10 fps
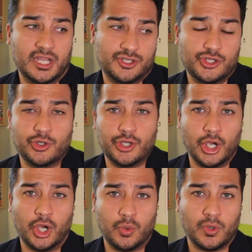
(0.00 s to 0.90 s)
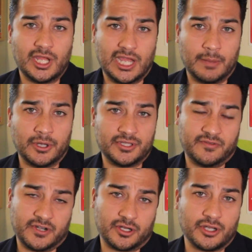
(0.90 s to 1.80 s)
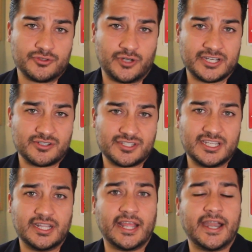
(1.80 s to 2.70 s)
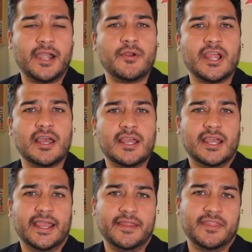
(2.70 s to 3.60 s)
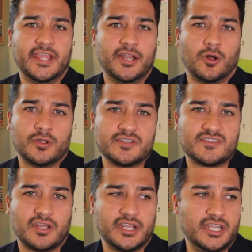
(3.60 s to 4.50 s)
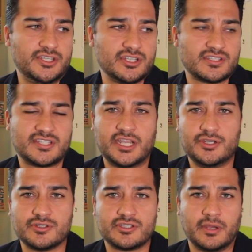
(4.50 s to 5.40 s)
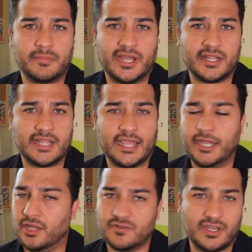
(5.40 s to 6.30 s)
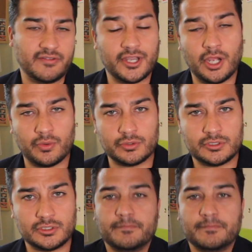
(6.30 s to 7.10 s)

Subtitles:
He should know about different contractors in that area, and then all of a sudden he just send you somebody that he doesn't even know.